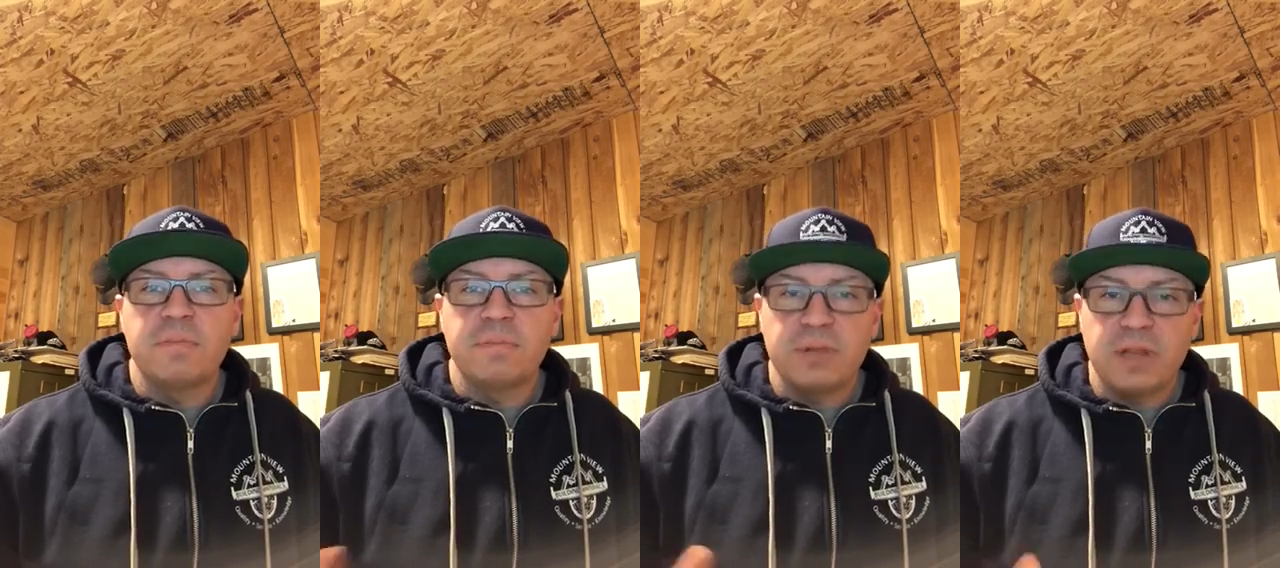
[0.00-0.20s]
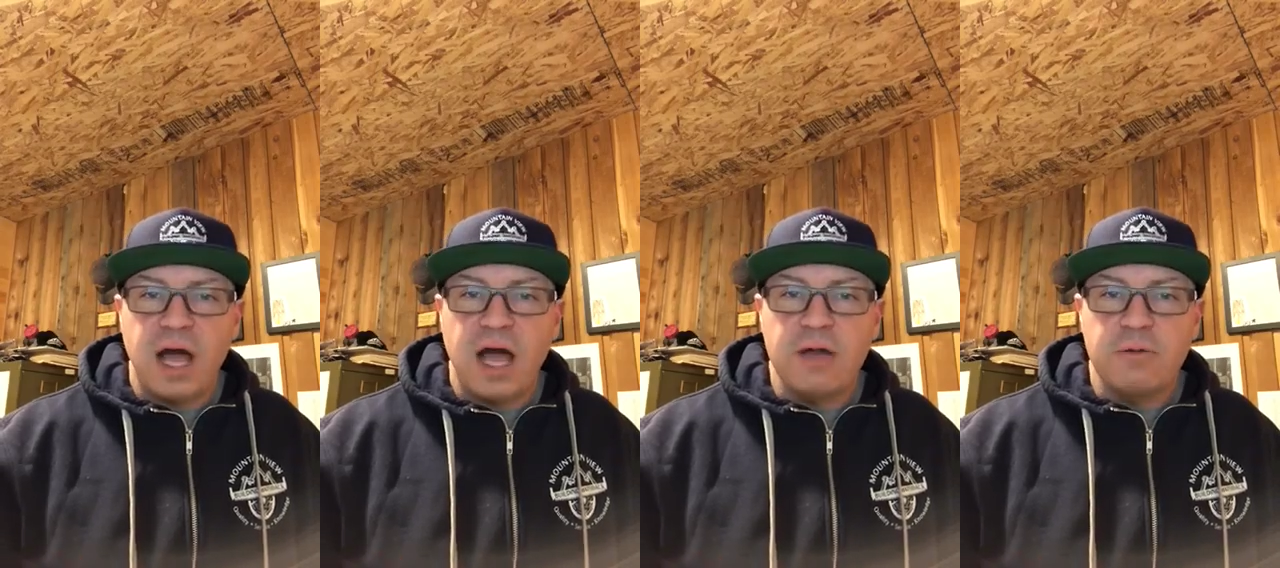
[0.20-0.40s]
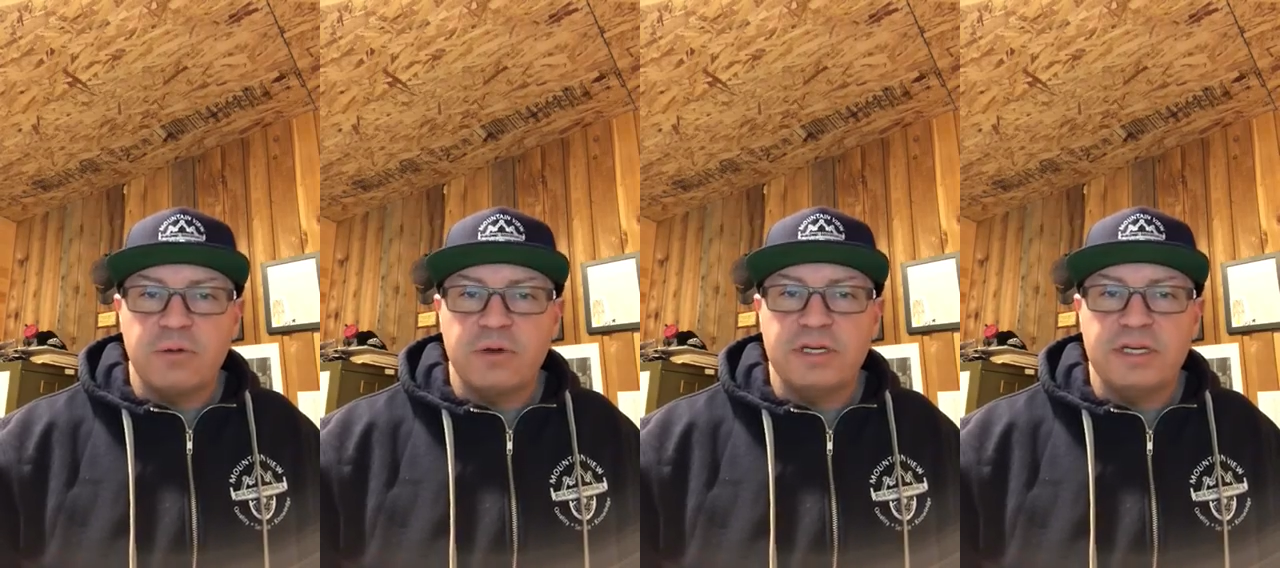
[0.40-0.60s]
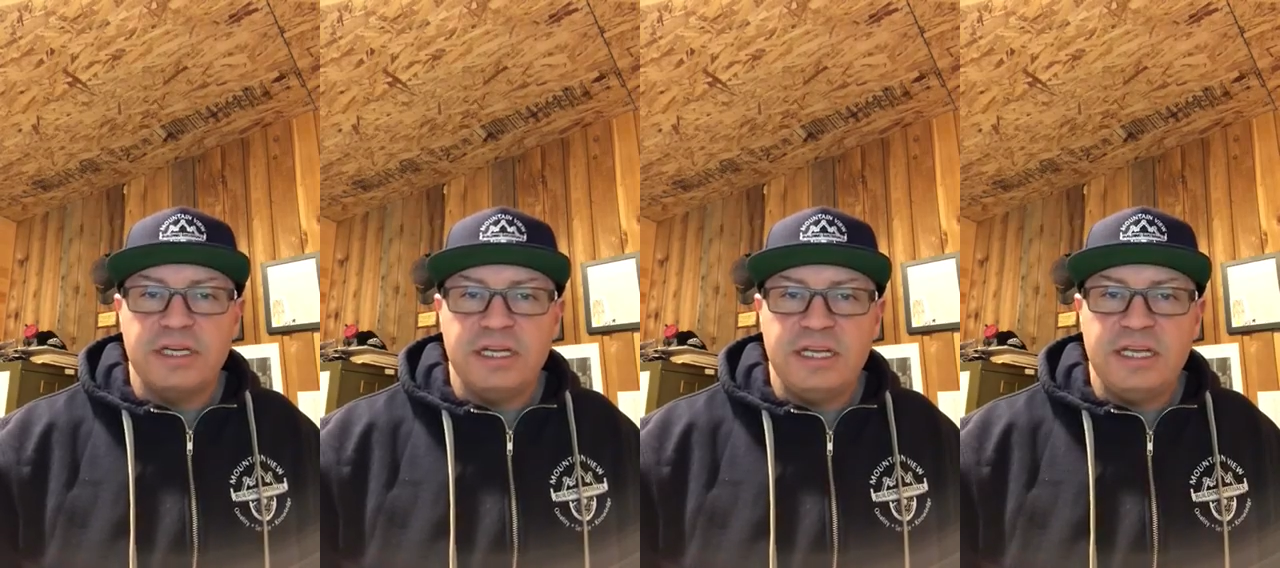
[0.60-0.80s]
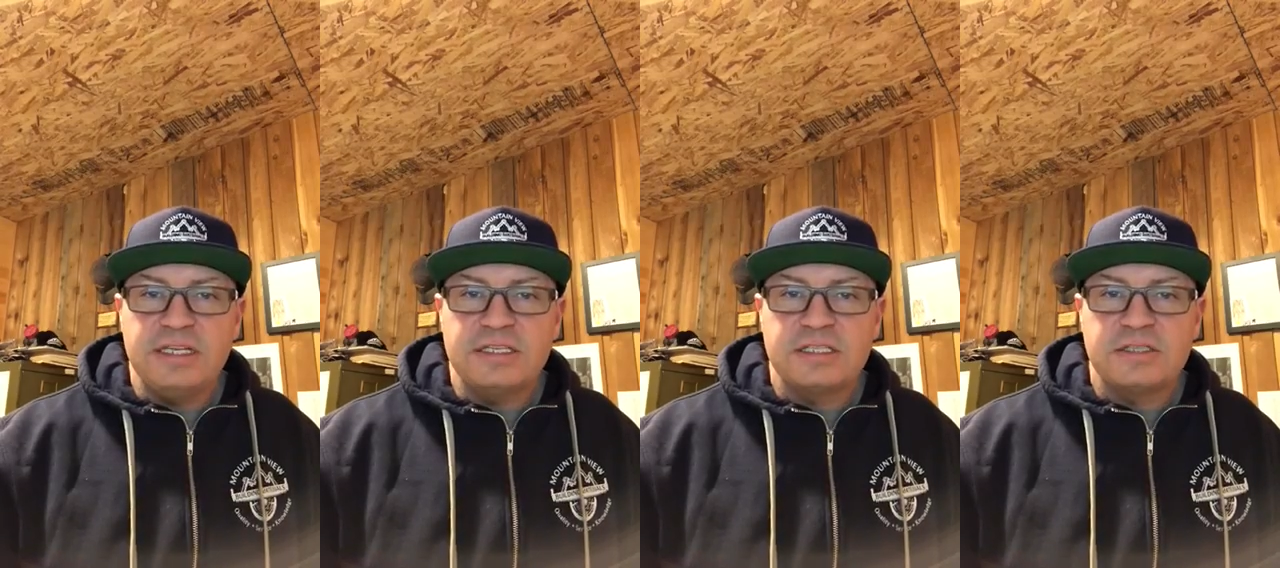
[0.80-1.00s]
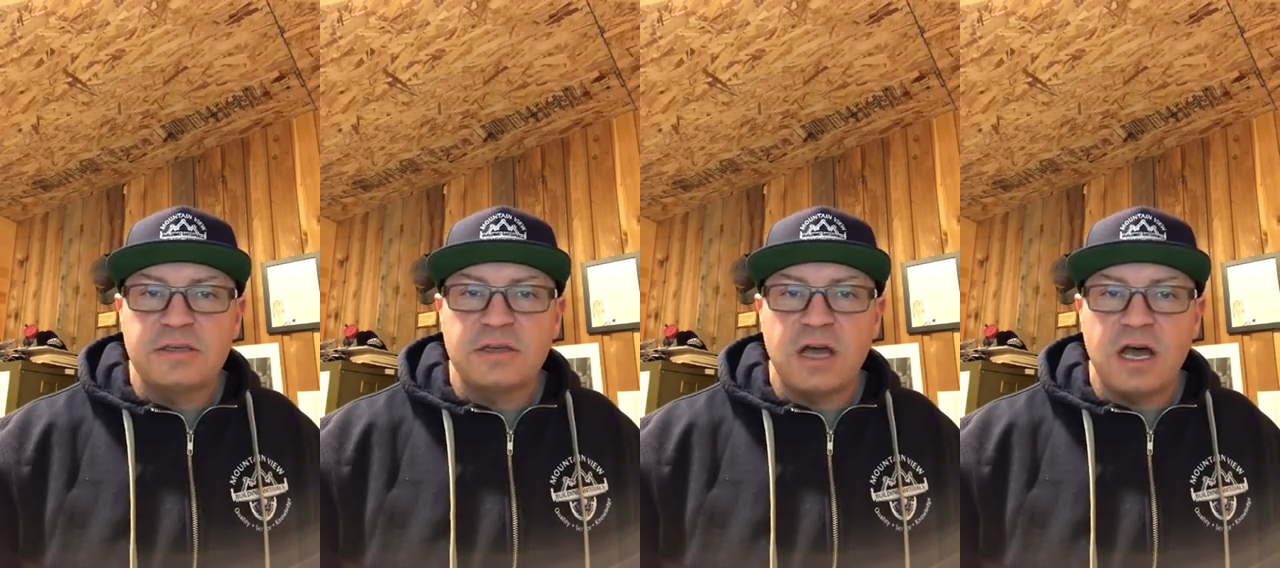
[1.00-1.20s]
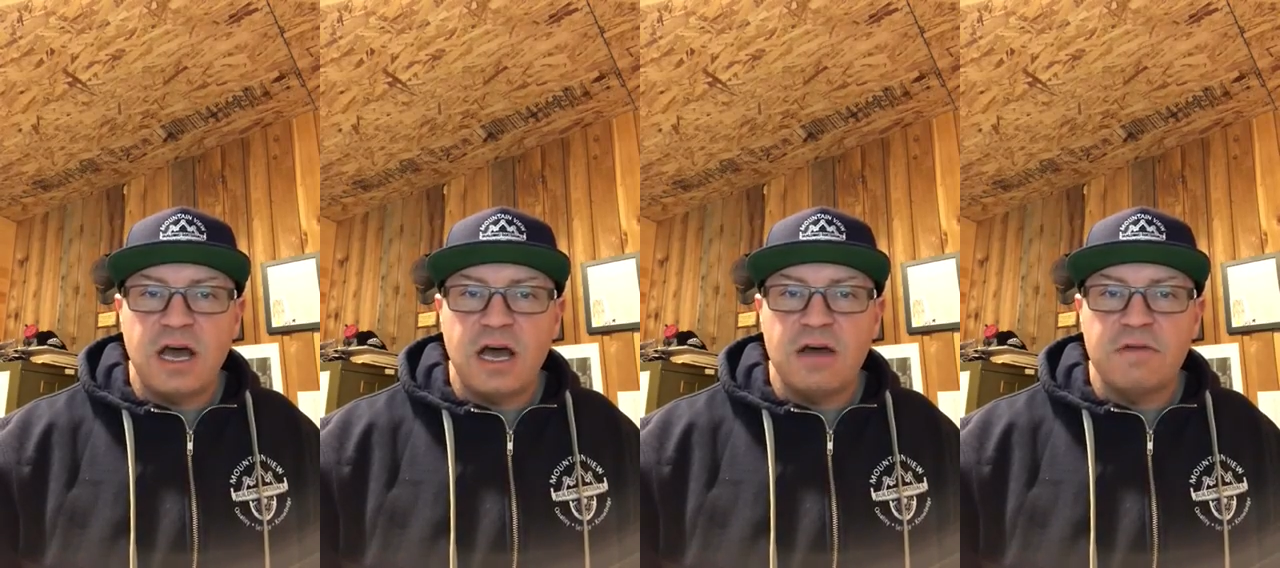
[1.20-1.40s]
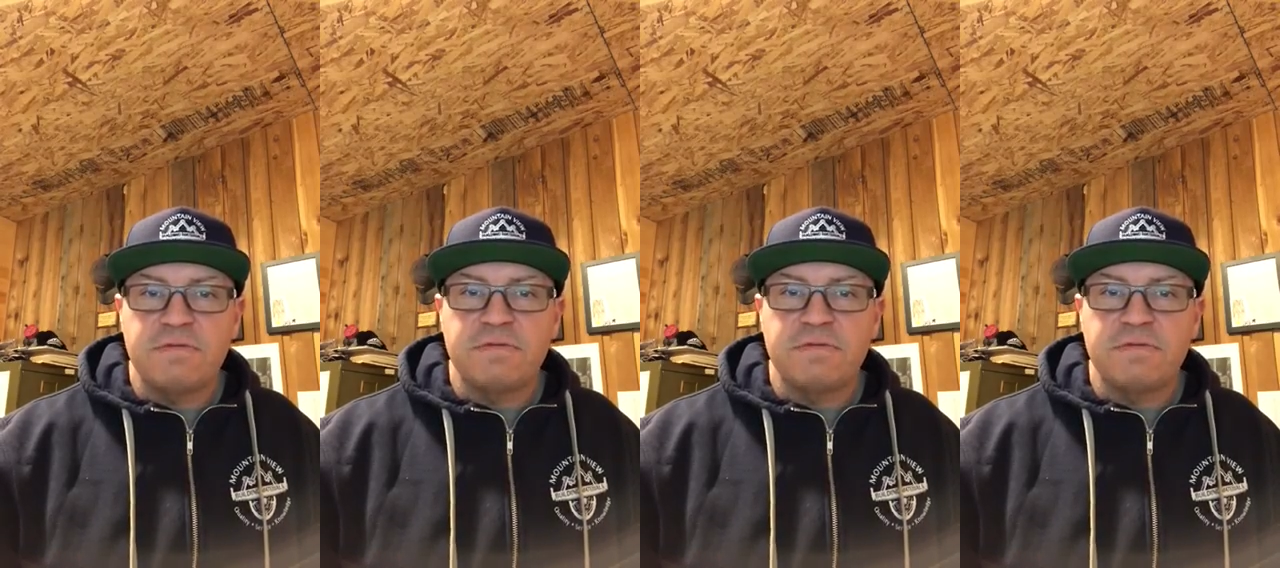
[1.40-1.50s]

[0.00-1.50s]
plywood needs uh,